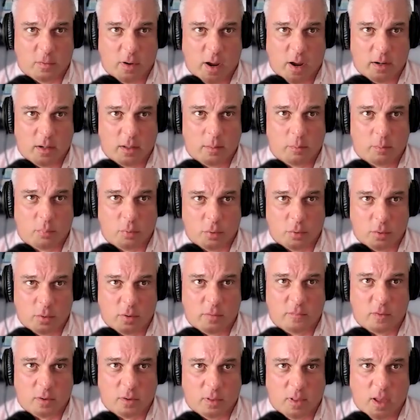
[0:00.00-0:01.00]
to try to
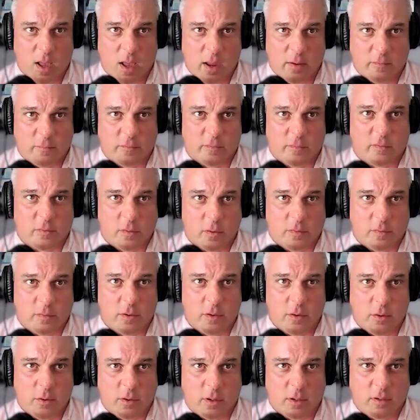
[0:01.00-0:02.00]
improve your life so
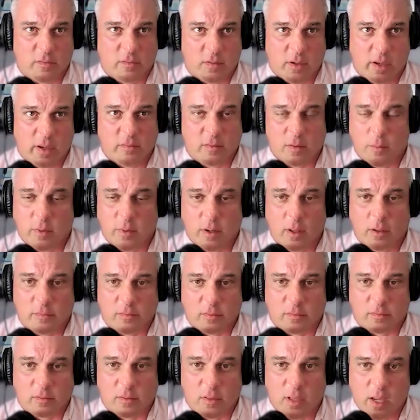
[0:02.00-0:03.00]
that you can save someone
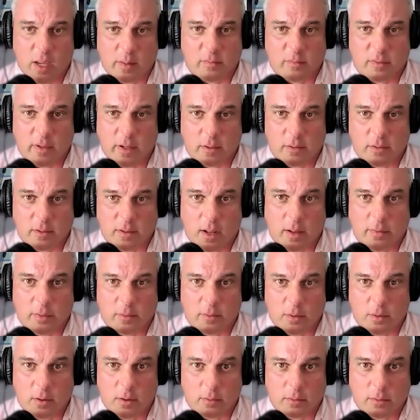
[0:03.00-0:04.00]
else's claims later down
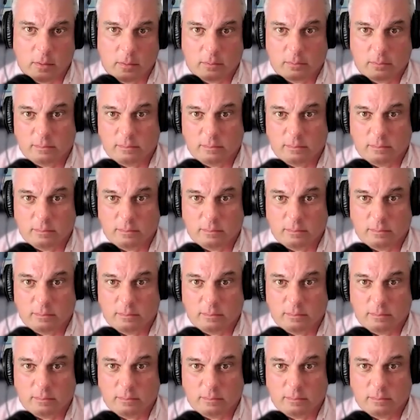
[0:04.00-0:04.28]
the road.